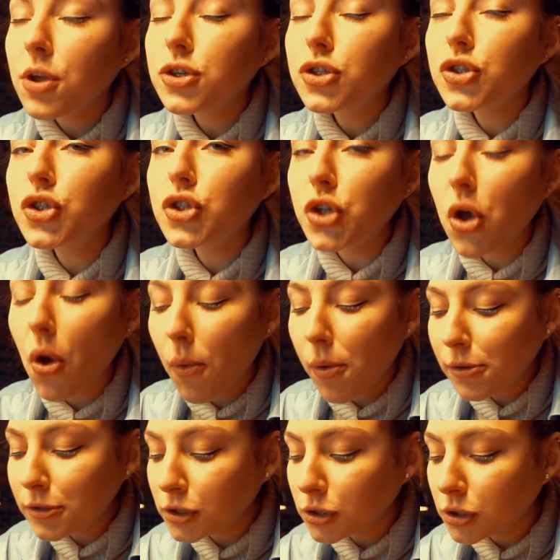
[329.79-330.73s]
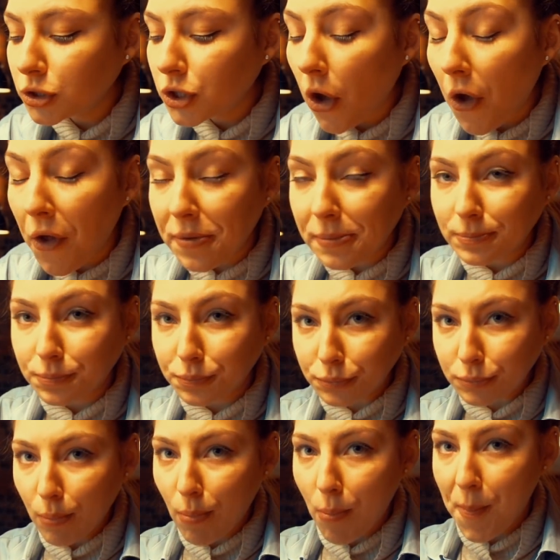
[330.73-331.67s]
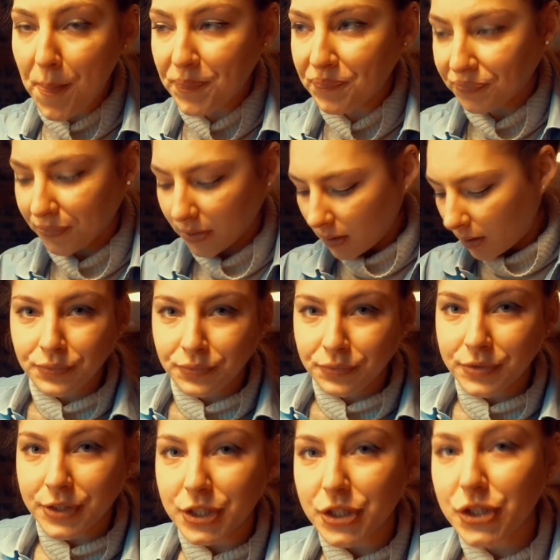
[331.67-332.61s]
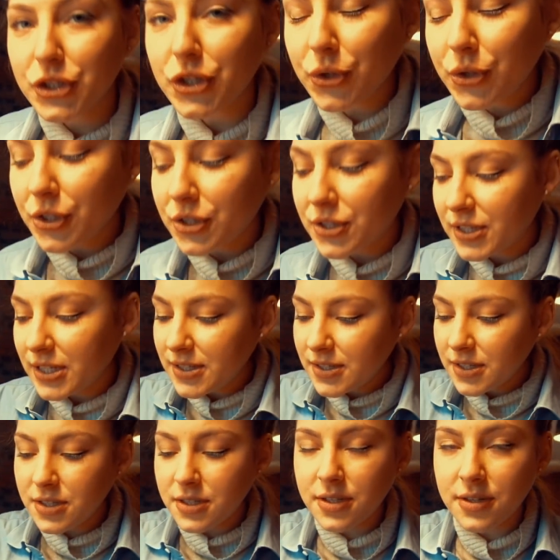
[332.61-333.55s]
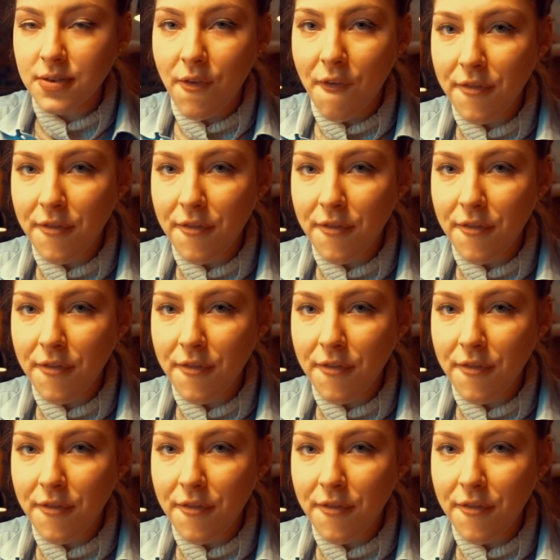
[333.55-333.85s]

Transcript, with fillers: So good. This is nice. They're so good seasoned.